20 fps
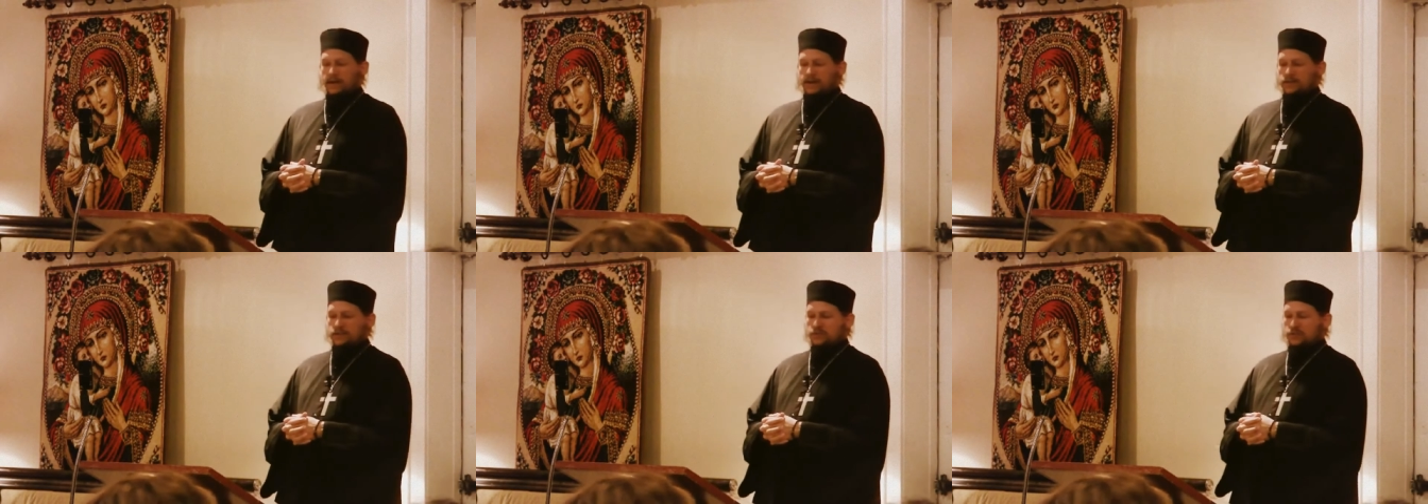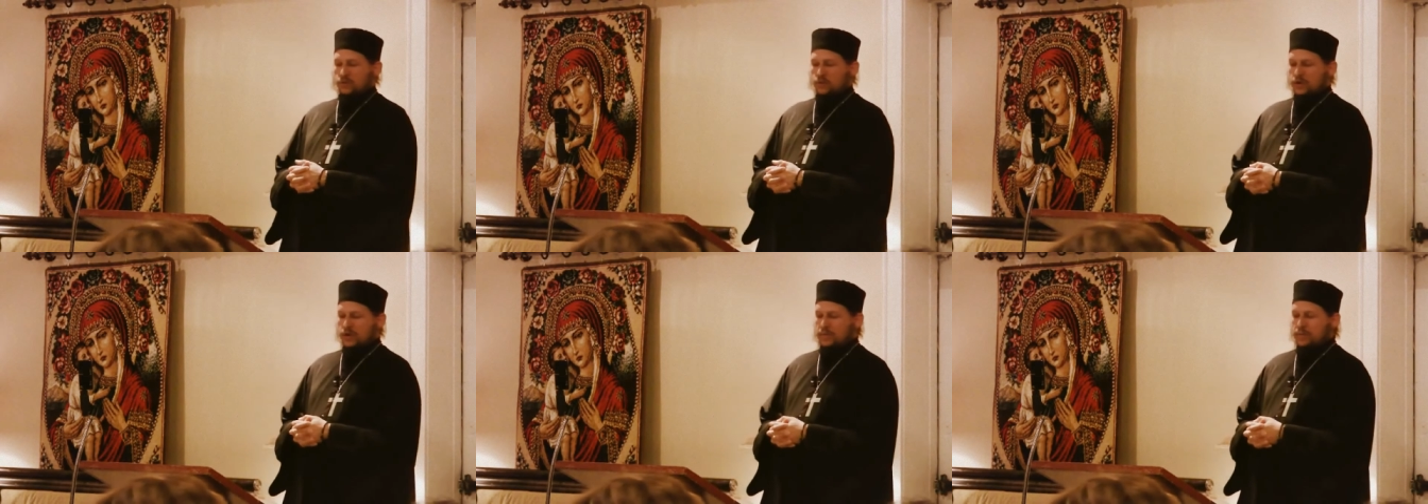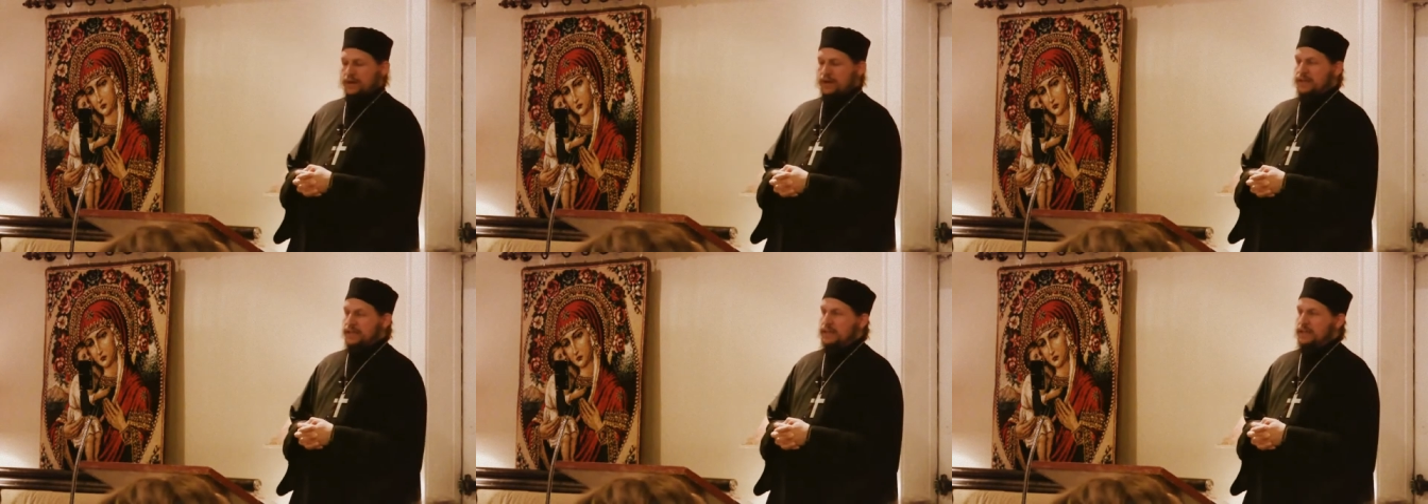a, a story
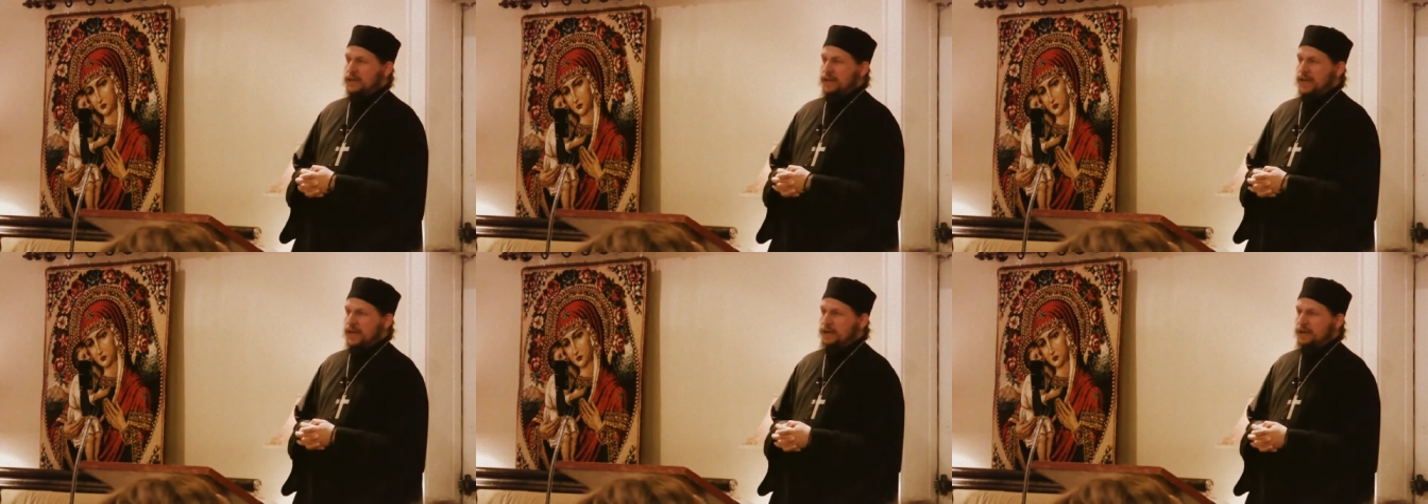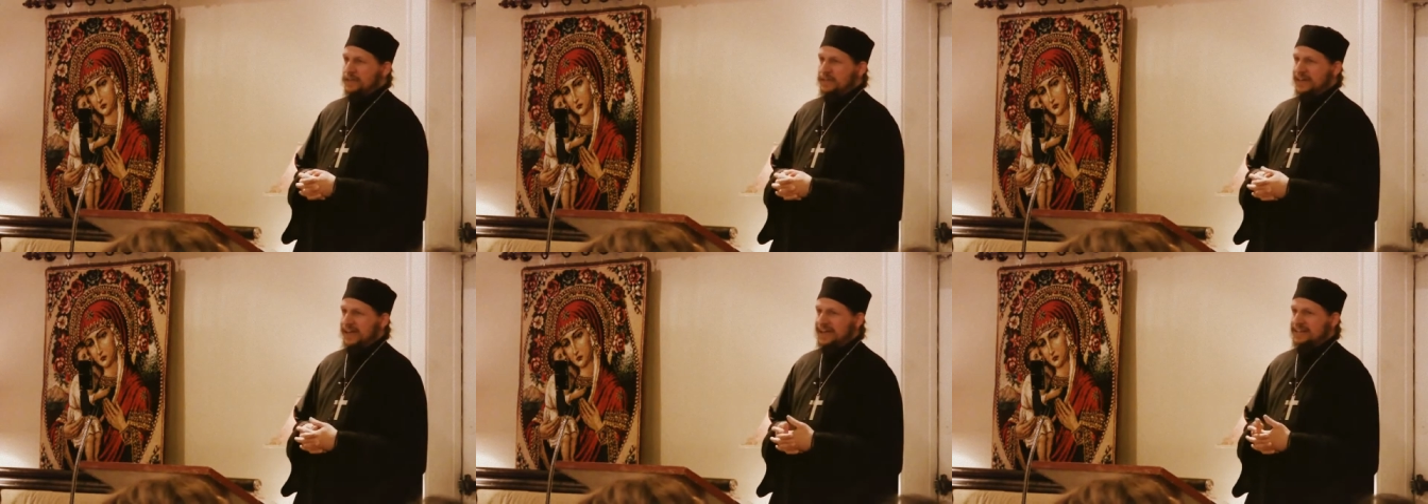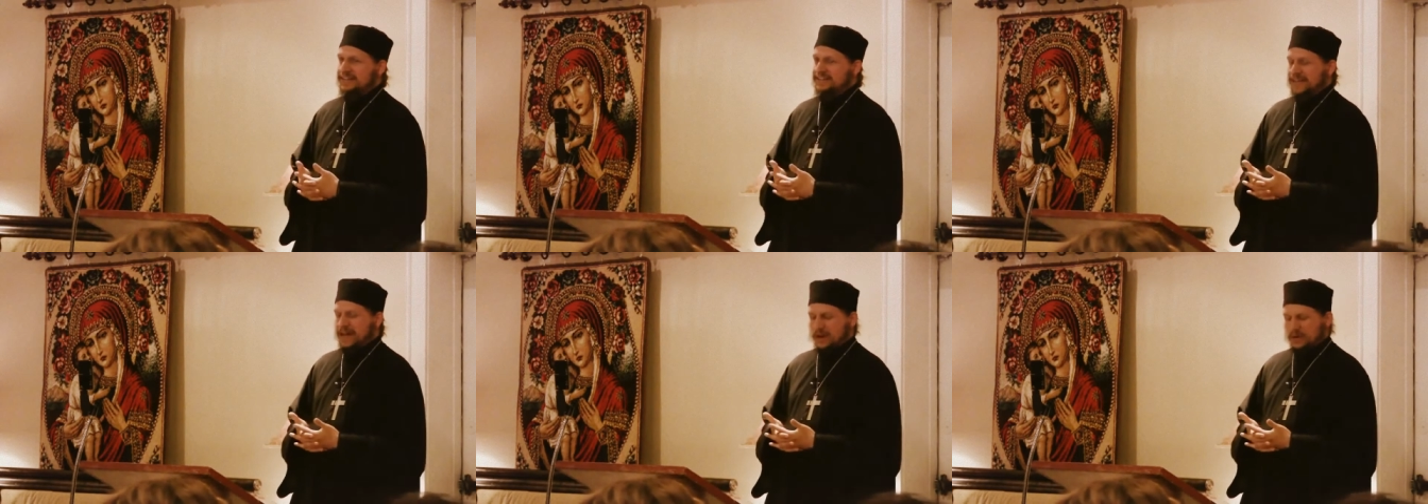about he, how he
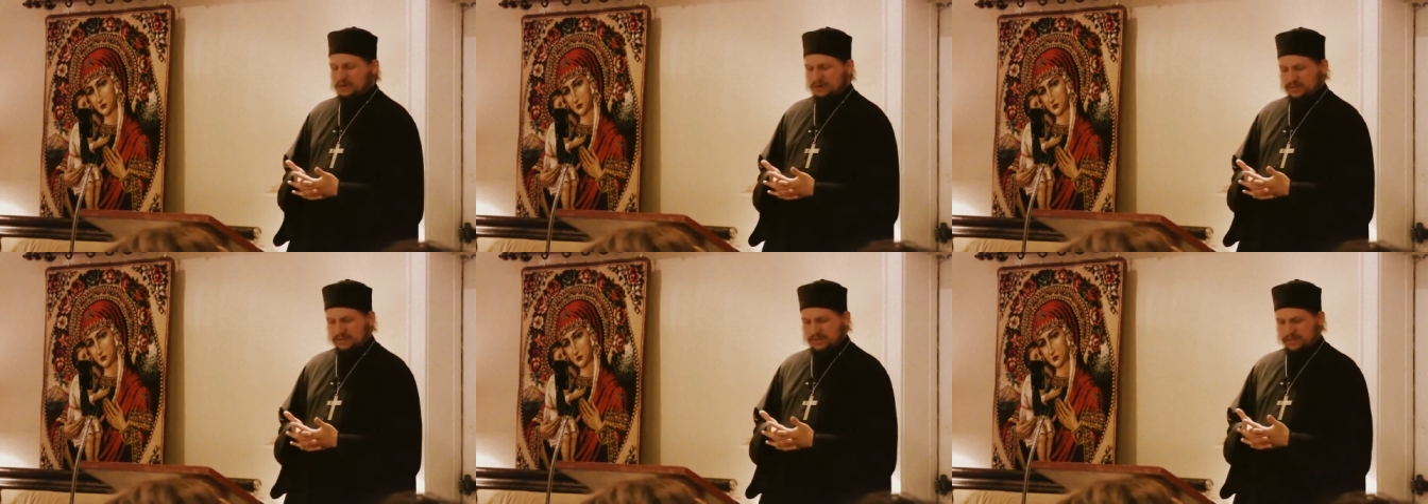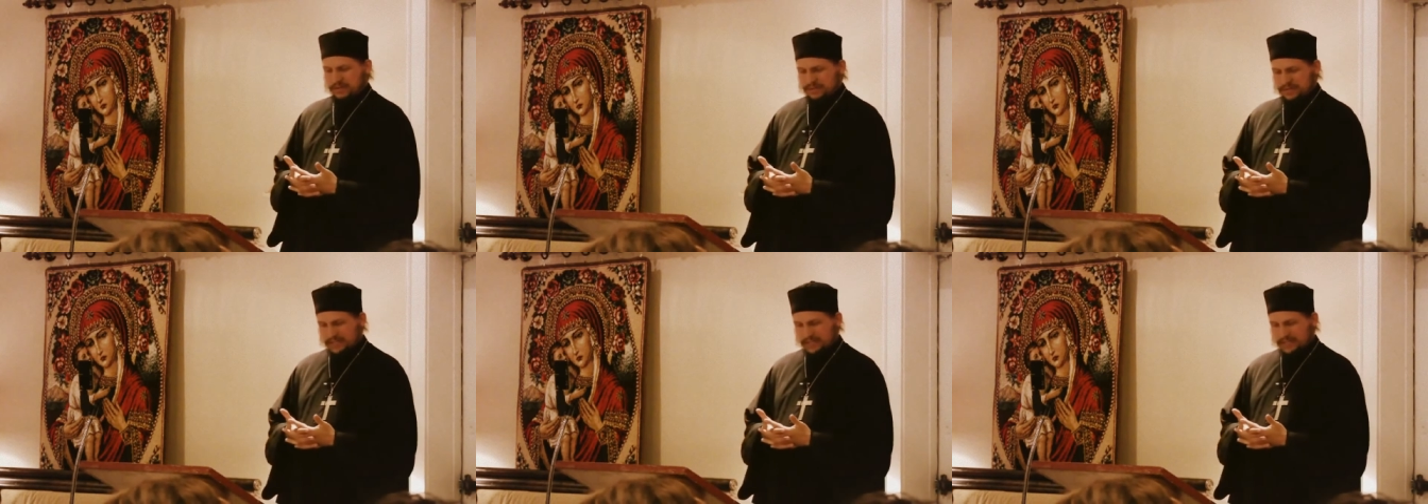cast out